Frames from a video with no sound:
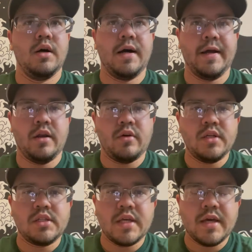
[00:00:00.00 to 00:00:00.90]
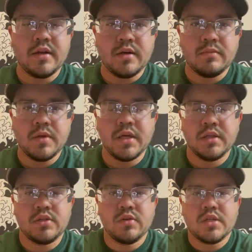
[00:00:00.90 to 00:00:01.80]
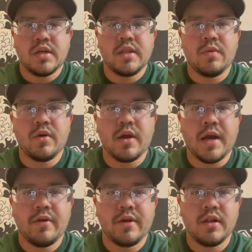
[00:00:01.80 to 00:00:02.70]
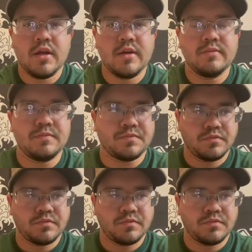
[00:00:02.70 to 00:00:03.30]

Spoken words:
I noticed that in Tucson they weren't hiring a lot,